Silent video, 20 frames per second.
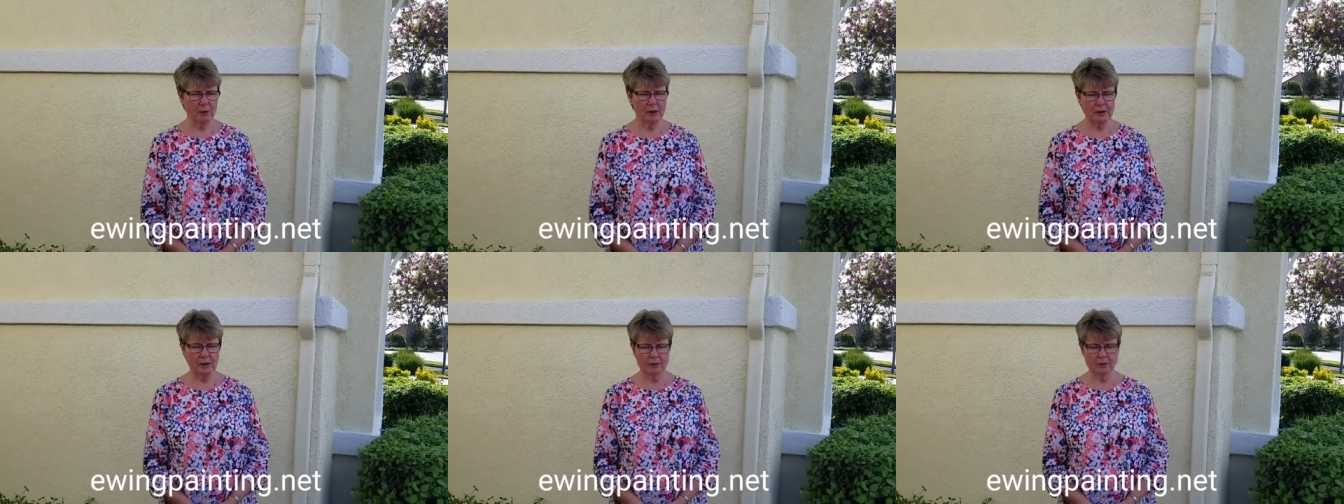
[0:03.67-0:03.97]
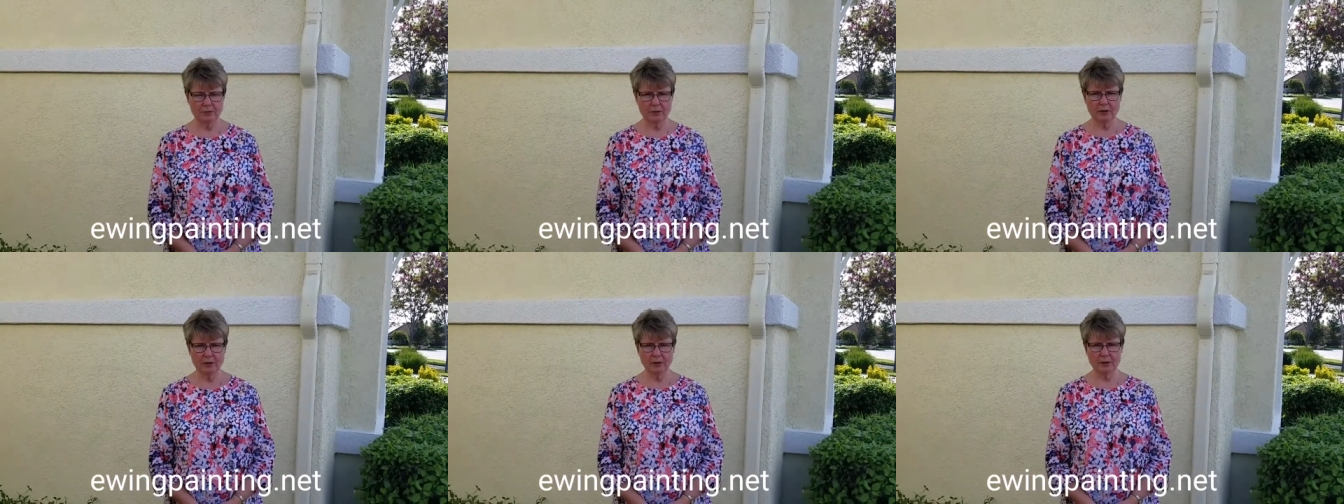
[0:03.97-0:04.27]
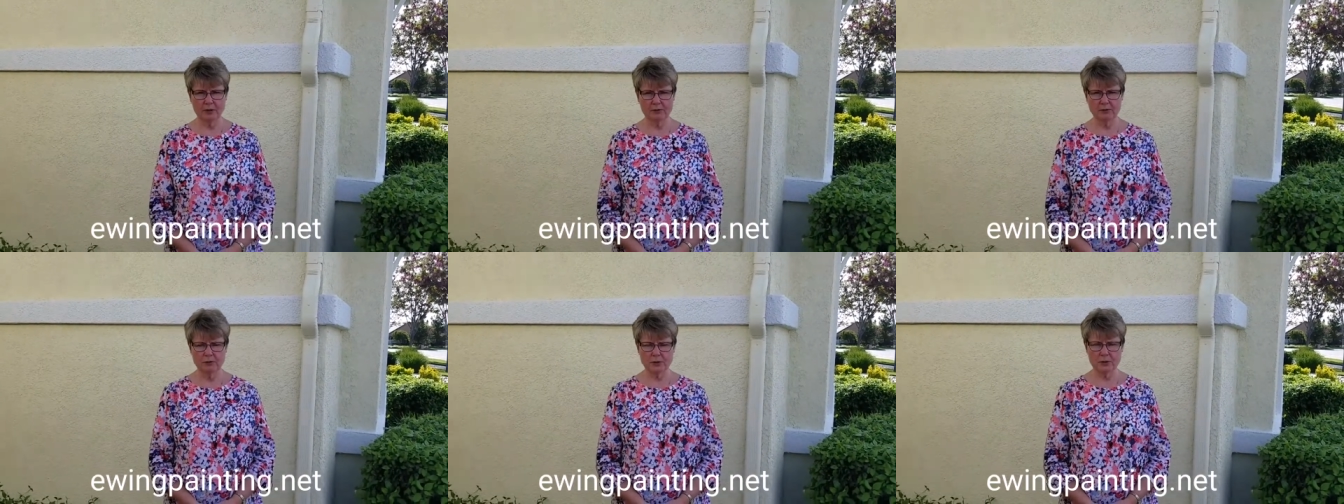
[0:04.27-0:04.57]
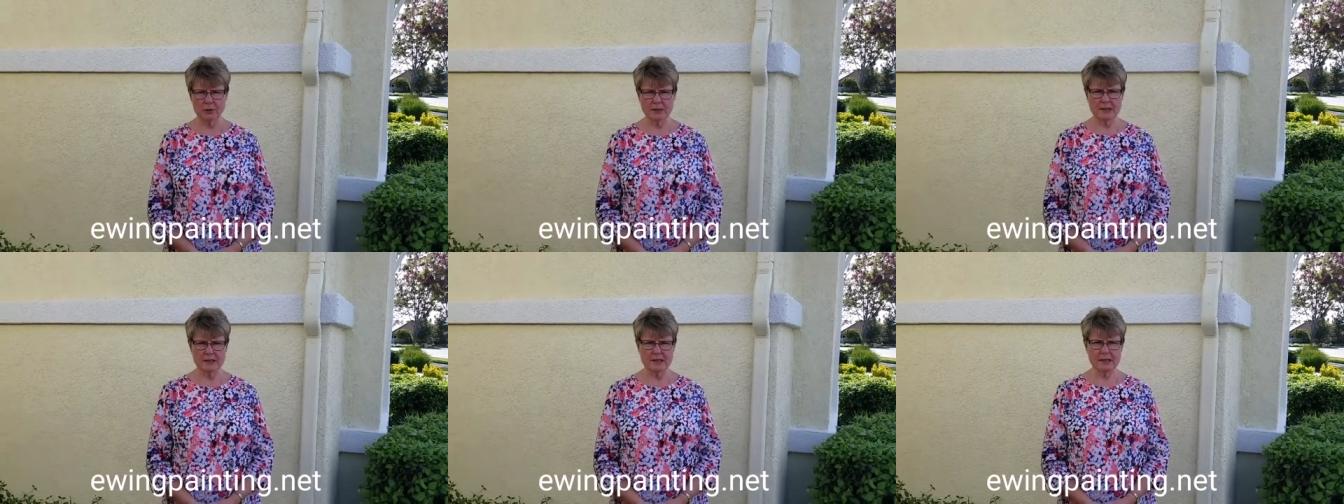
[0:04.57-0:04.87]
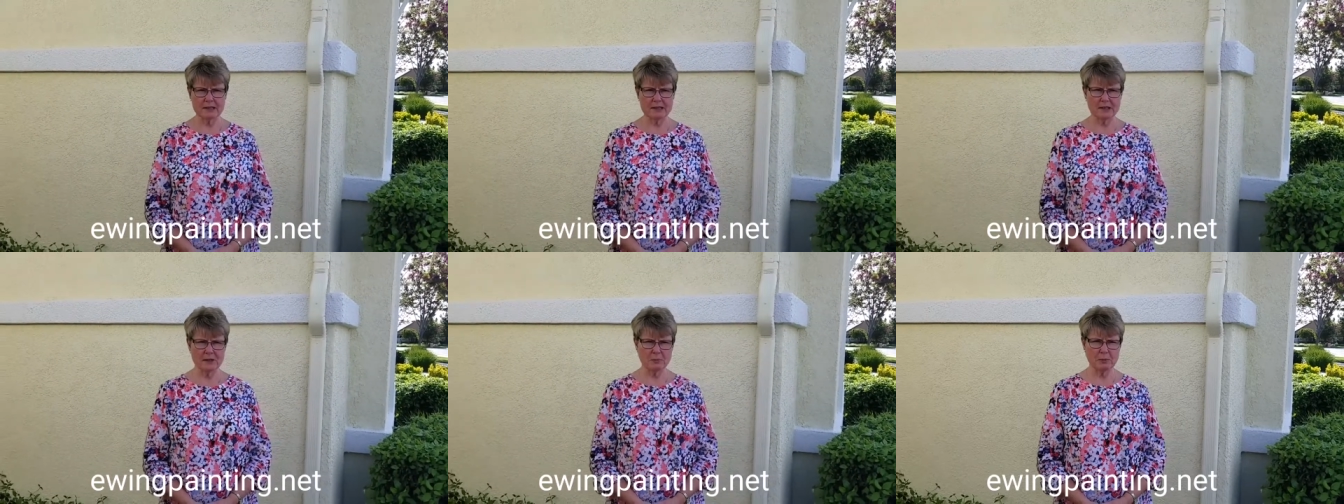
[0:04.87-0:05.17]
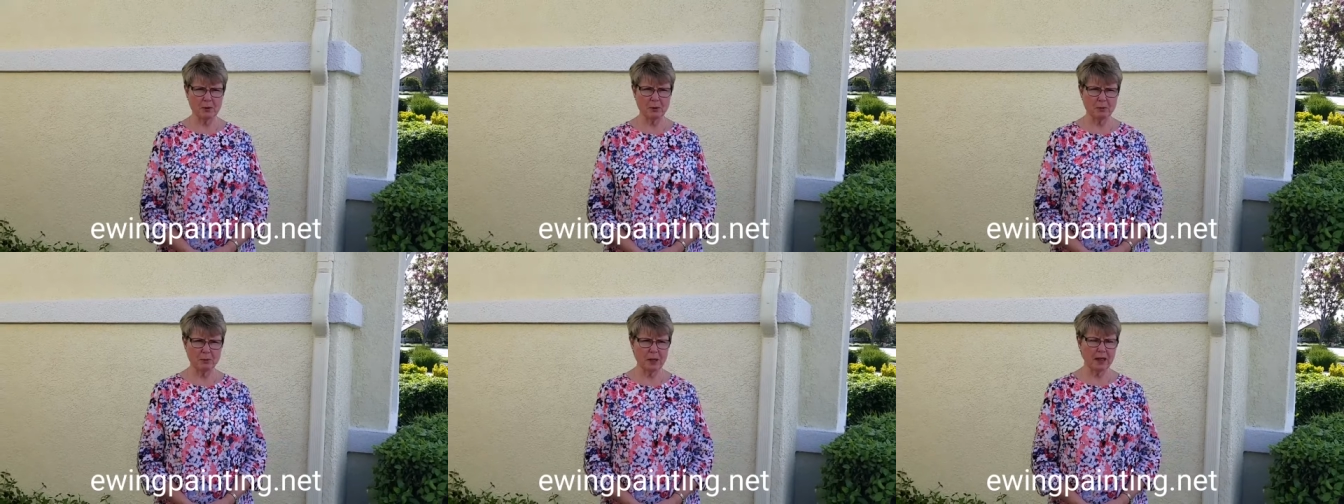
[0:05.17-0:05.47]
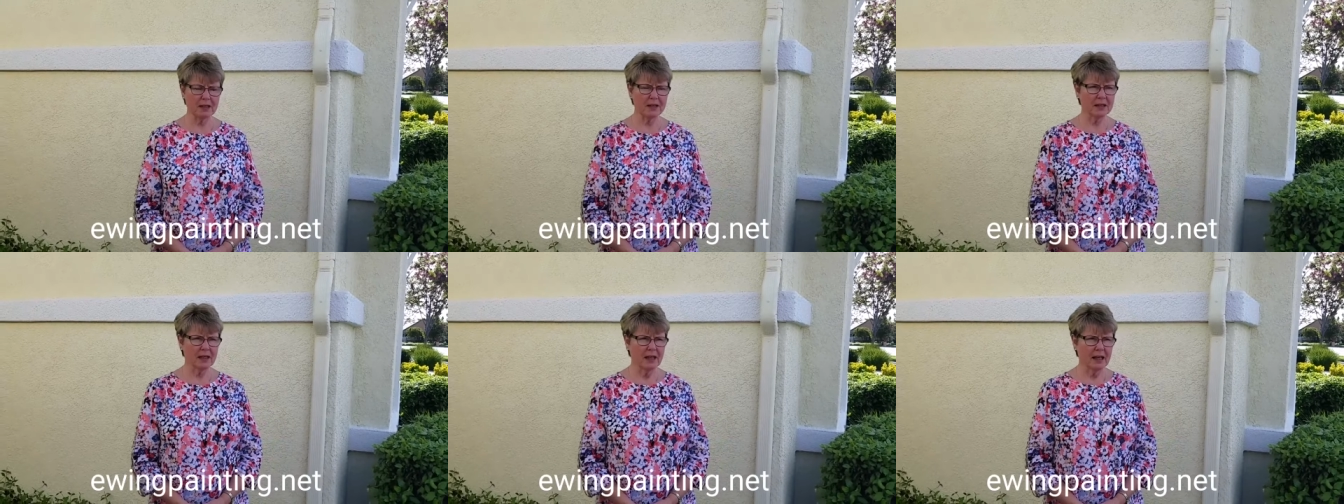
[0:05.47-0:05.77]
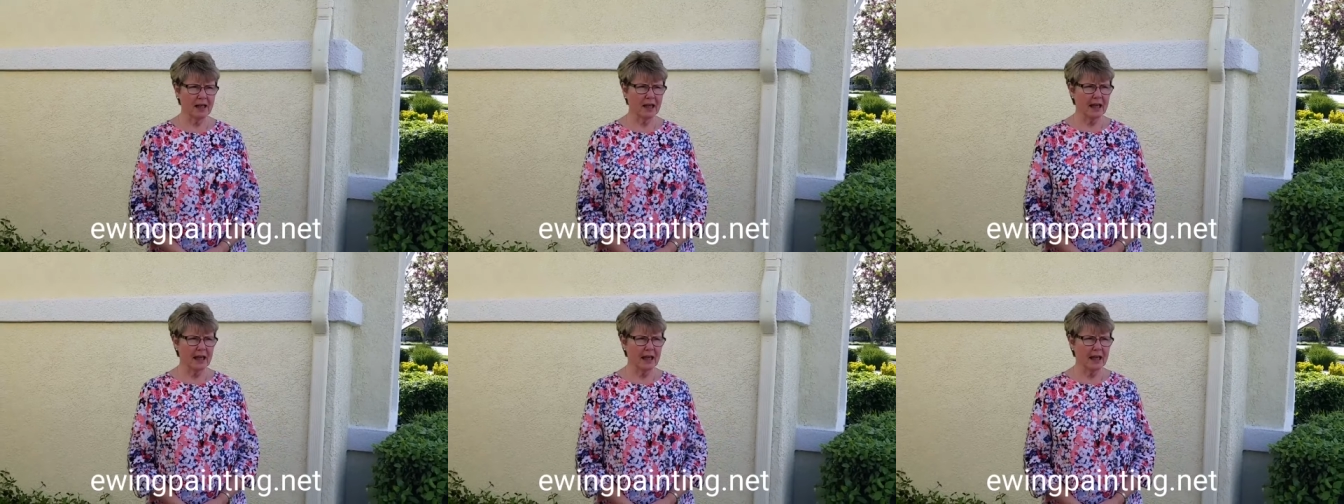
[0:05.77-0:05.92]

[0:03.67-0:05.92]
we live here in Four Seasons Beaumont,